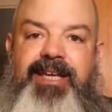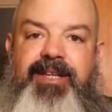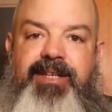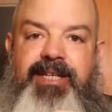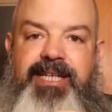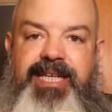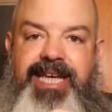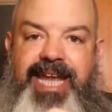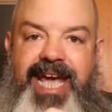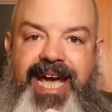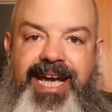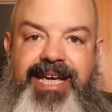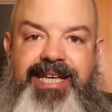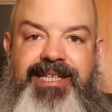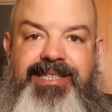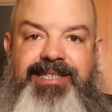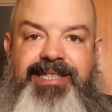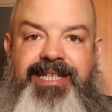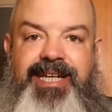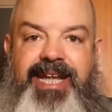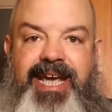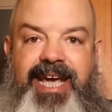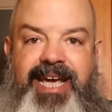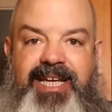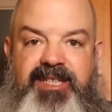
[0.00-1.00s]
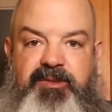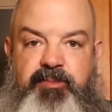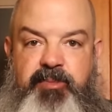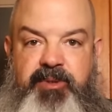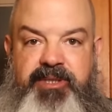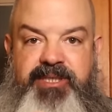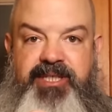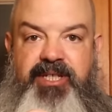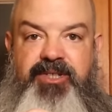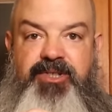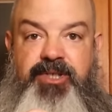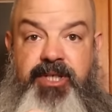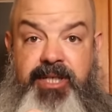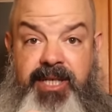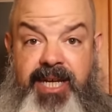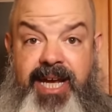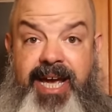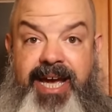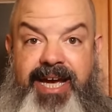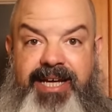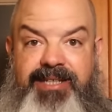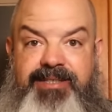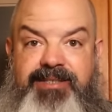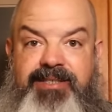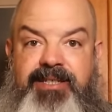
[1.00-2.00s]
Neck is in an S position,
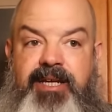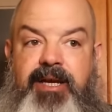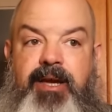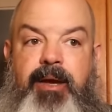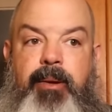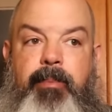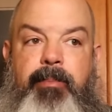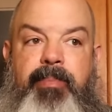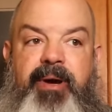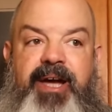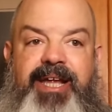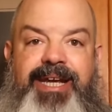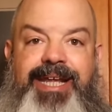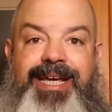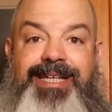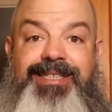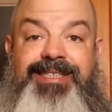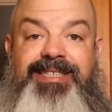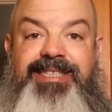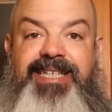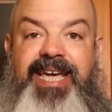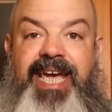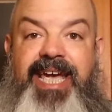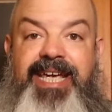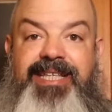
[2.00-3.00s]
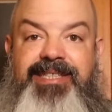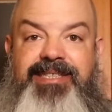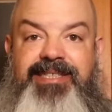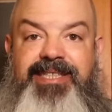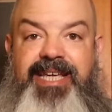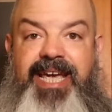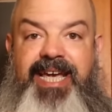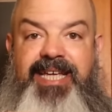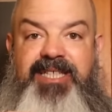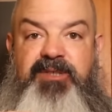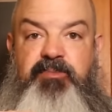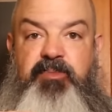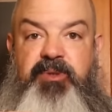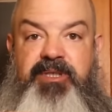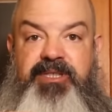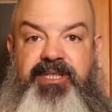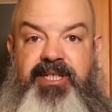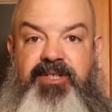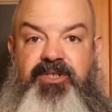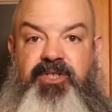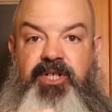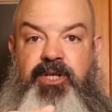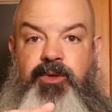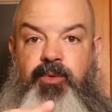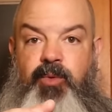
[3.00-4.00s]
yes, but a tense S
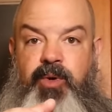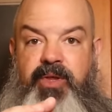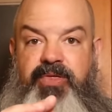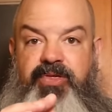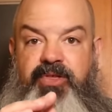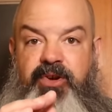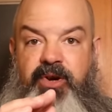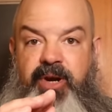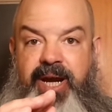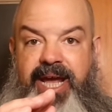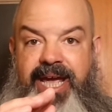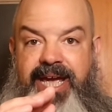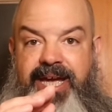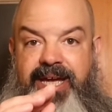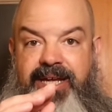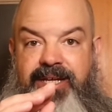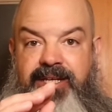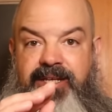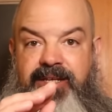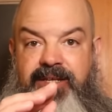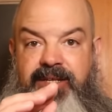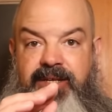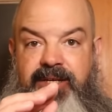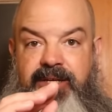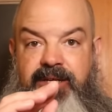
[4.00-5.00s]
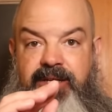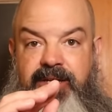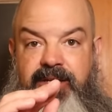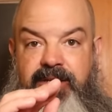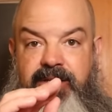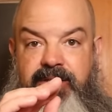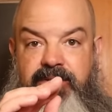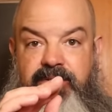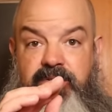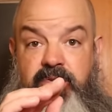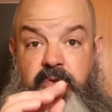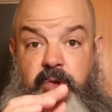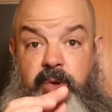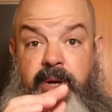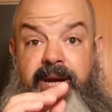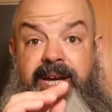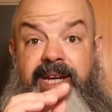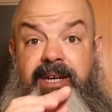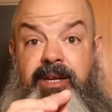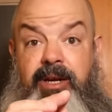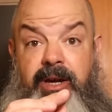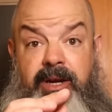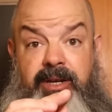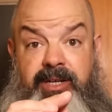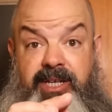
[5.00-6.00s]
position with their head
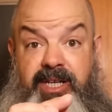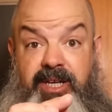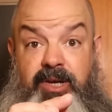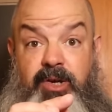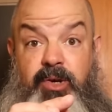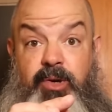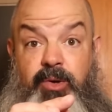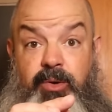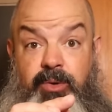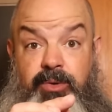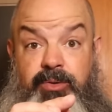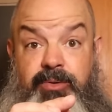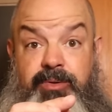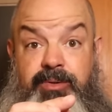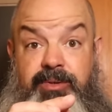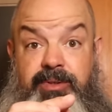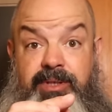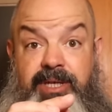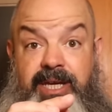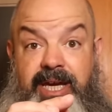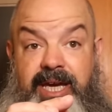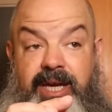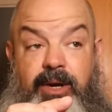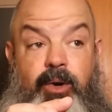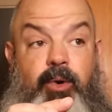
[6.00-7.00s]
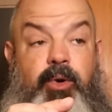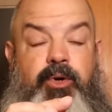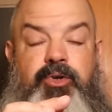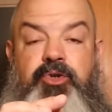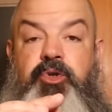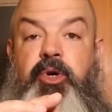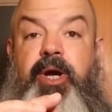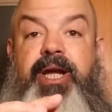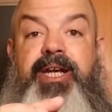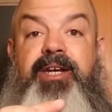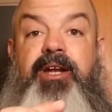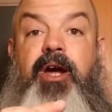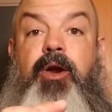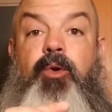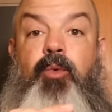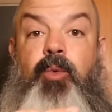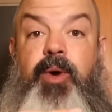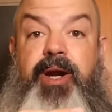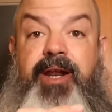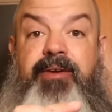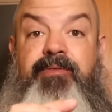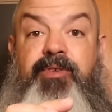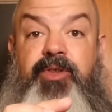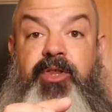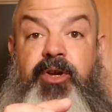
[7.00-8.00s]
trained on you okay, or trained on
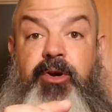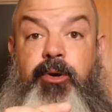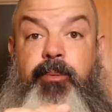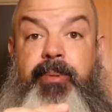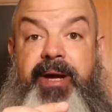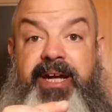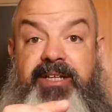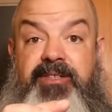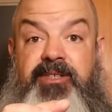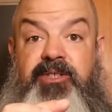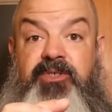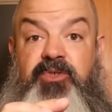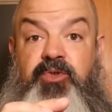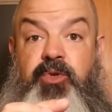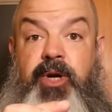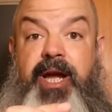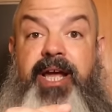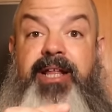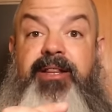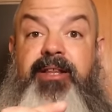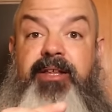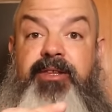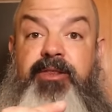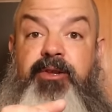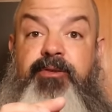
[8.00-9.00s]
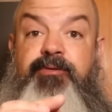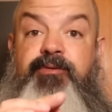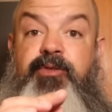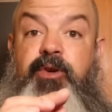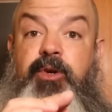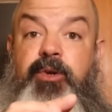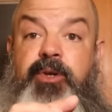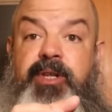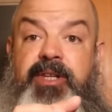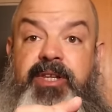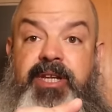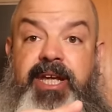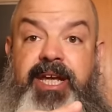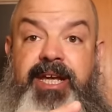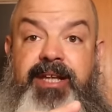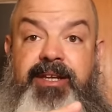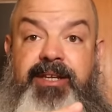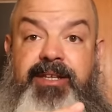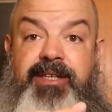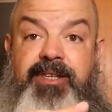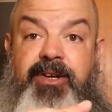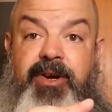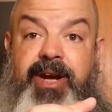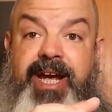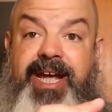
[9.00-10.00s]
whatever they're about to strike, like their food, and,
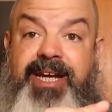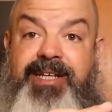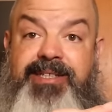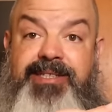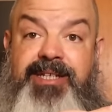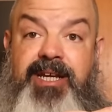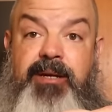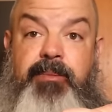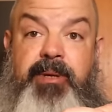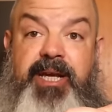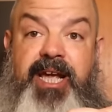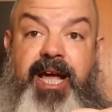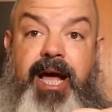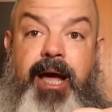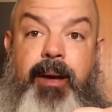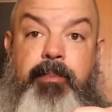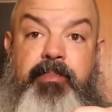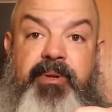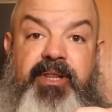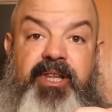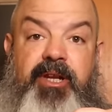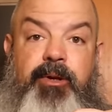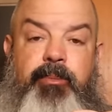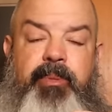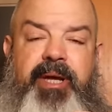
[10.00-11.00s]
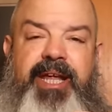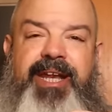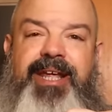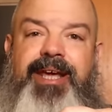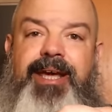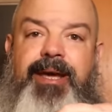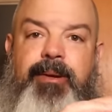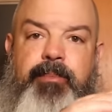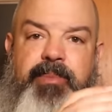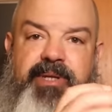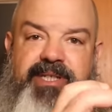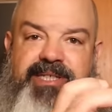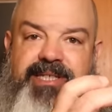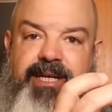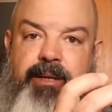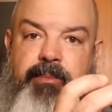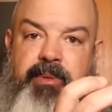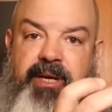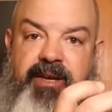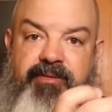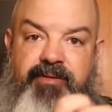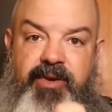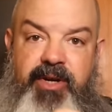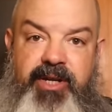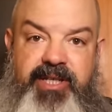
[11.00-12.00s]
and their head is going to be up a little bit. But it's going to
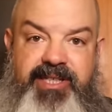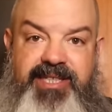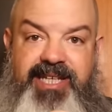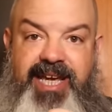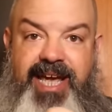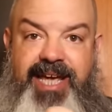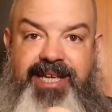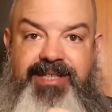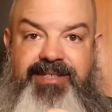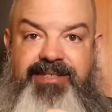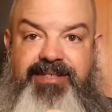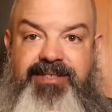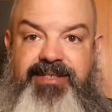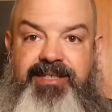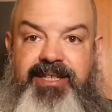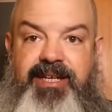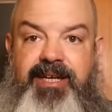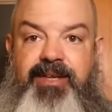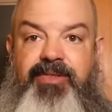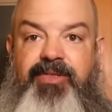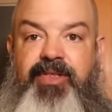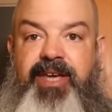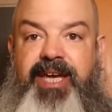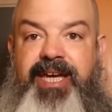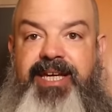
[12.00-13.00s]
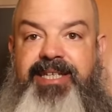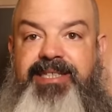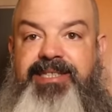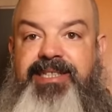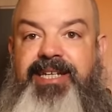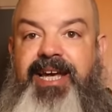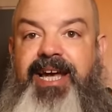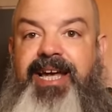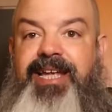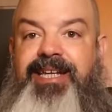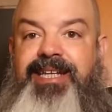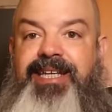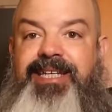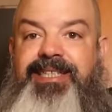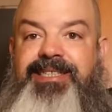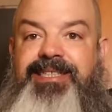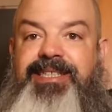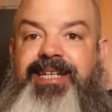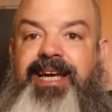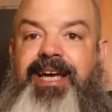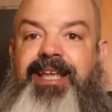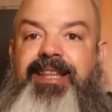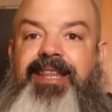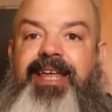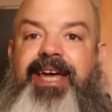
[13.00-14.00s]
be a very tense thing. It's not it's
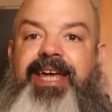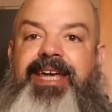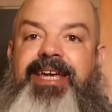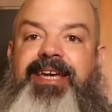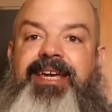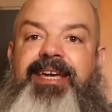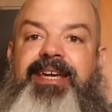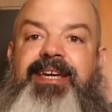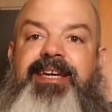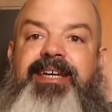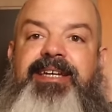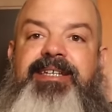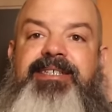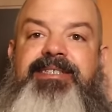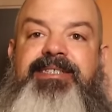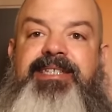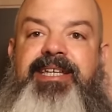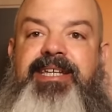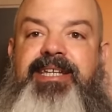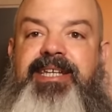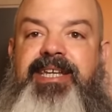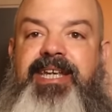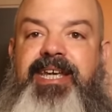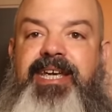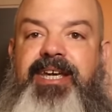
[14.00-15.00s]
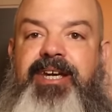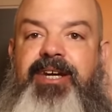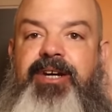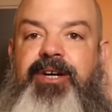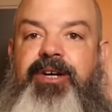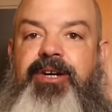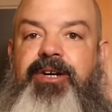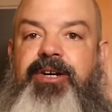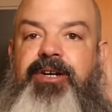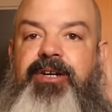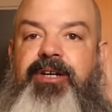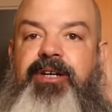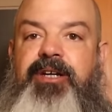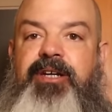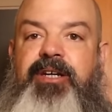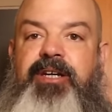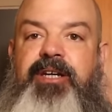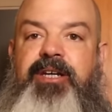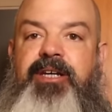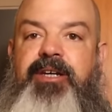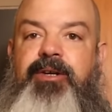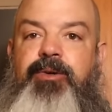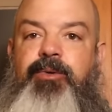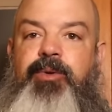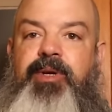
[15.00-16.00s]
not like sitting here
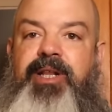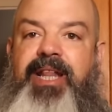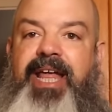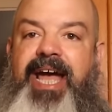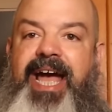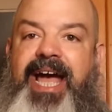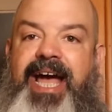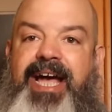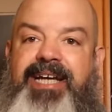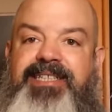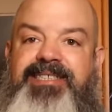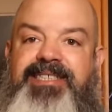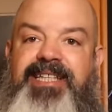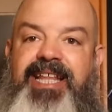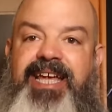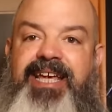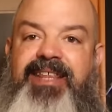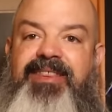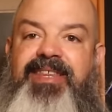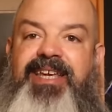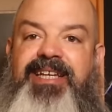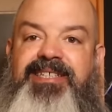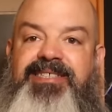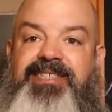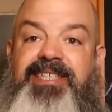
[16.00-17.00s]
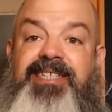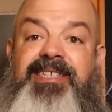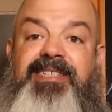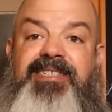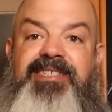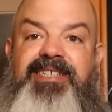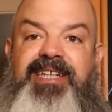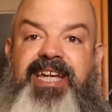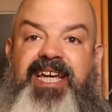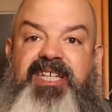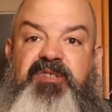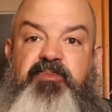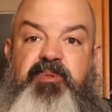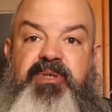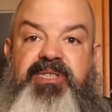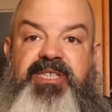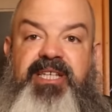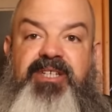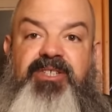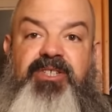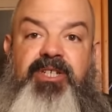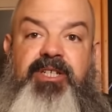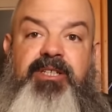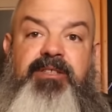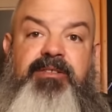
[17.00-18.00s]
relaxed like this. This is an S
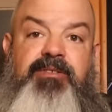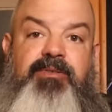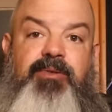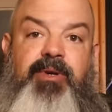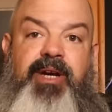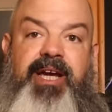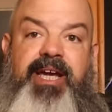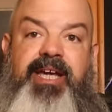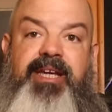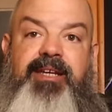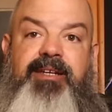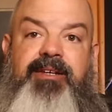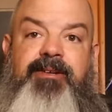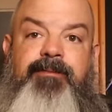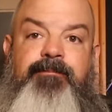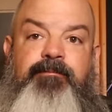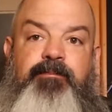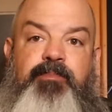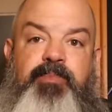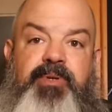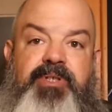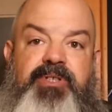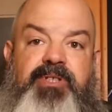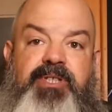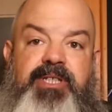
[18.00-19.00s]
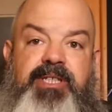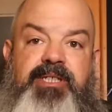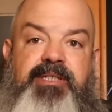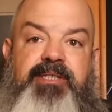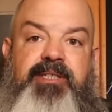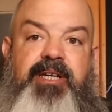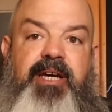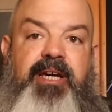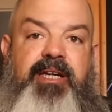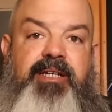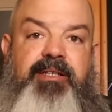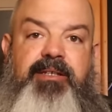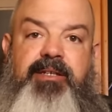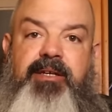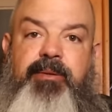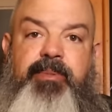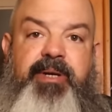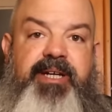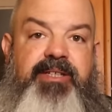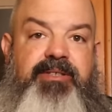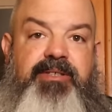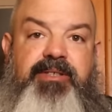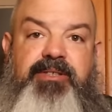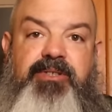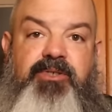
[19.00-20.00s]
position, right? But she's not
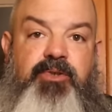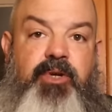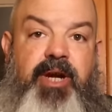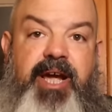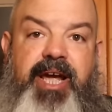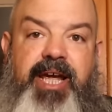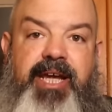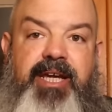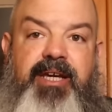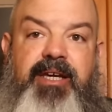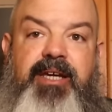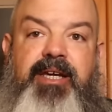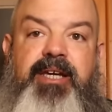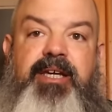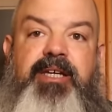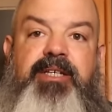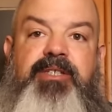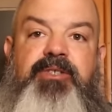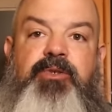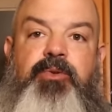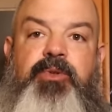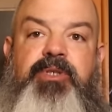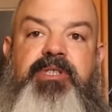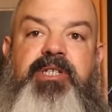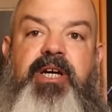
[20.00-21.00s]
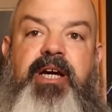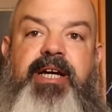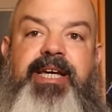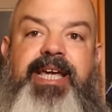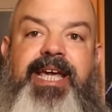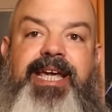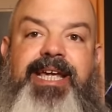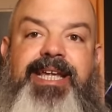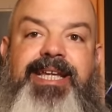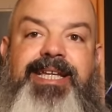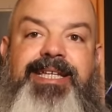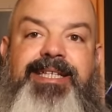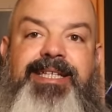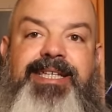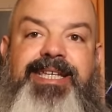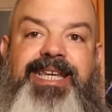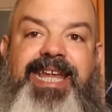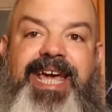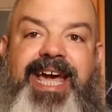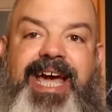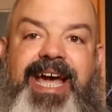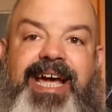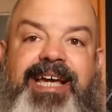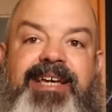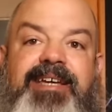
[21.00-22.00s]
about to strike. So we're talking
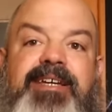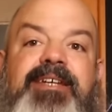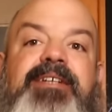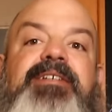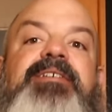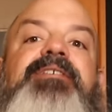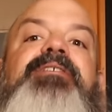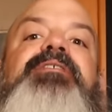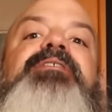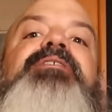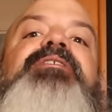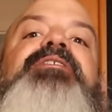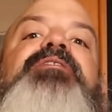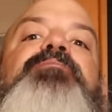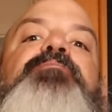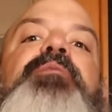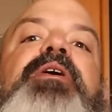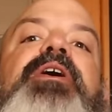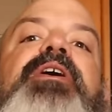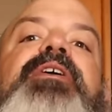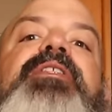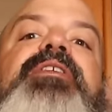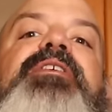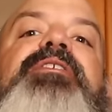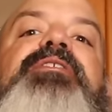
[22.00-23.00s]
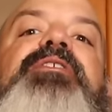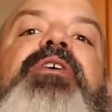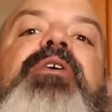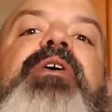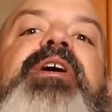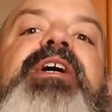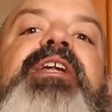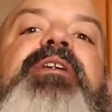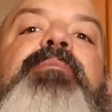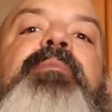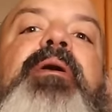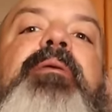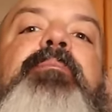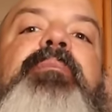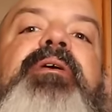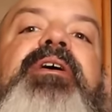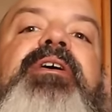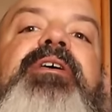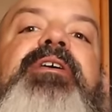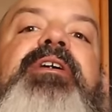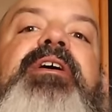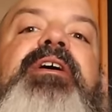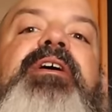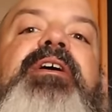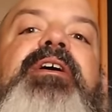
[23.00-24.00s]
neck. This part that's going into my
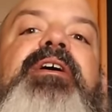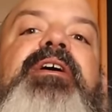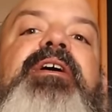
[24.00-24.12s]
beard.